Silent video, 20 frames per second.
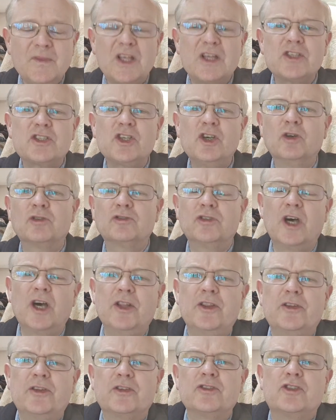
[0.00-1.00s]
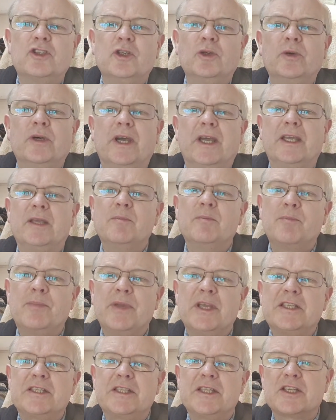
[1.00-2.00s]
So rather than do a
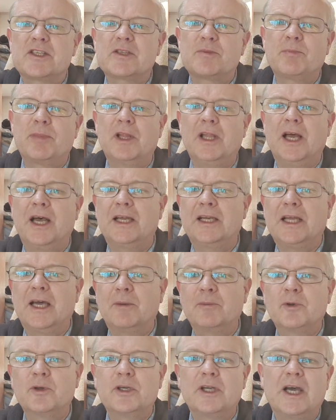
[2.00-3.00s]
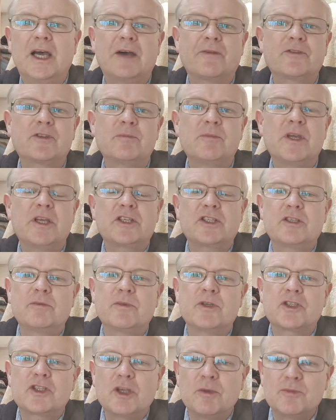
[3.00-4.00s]
business plan, I'm going to have to make some
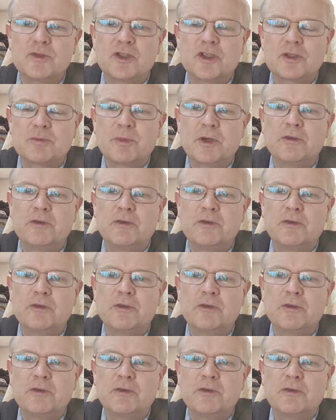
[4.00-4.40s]
assumptions.